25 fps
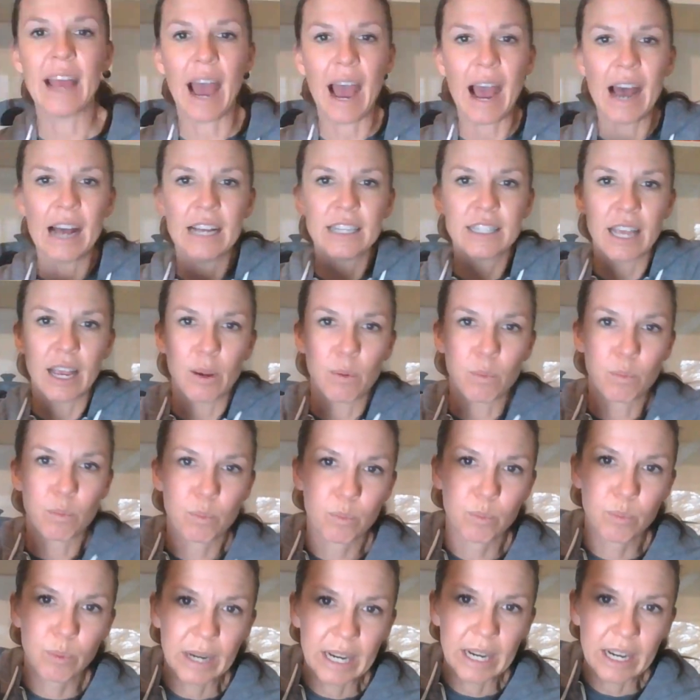has a
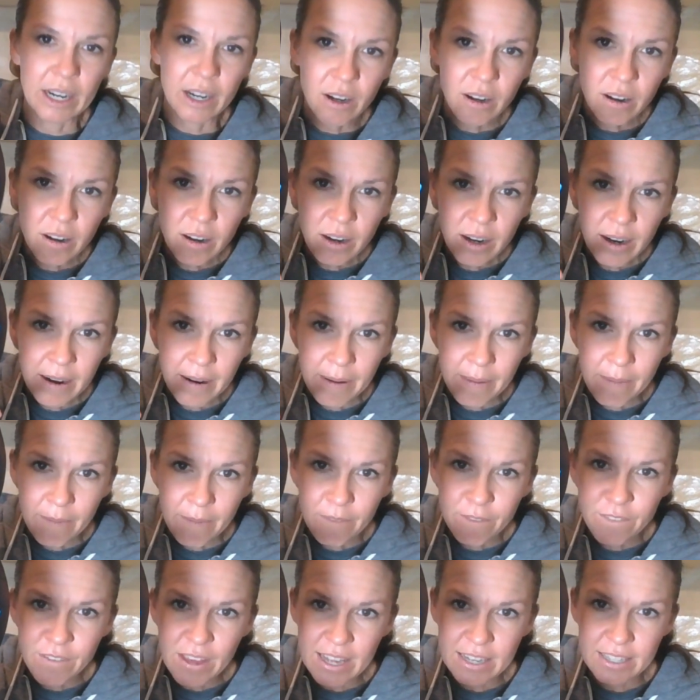rear
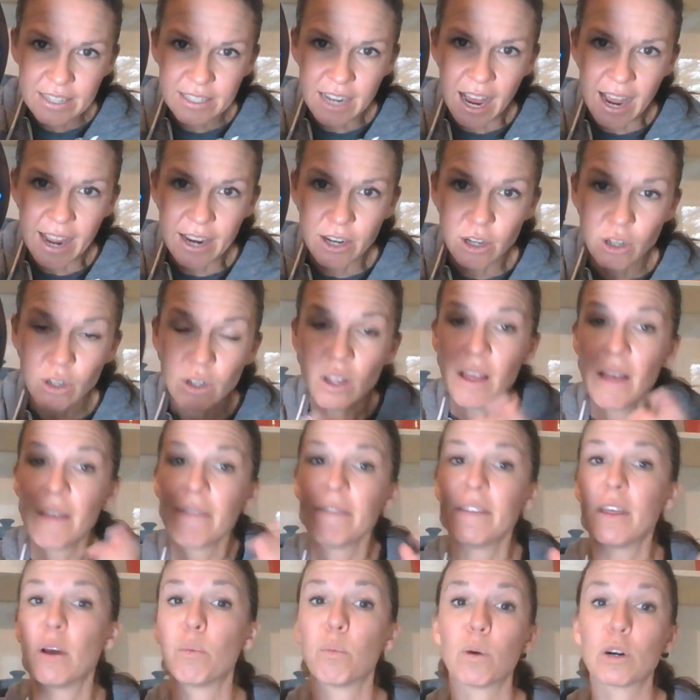fit dial
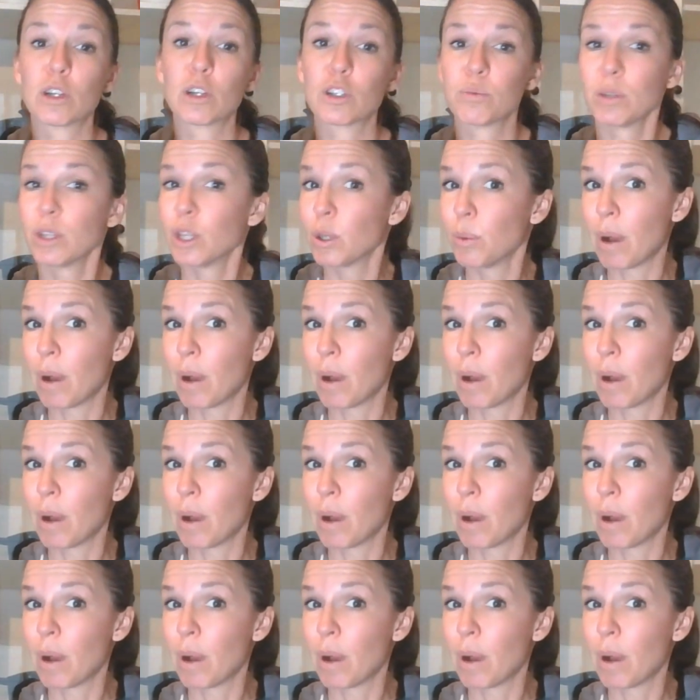that works really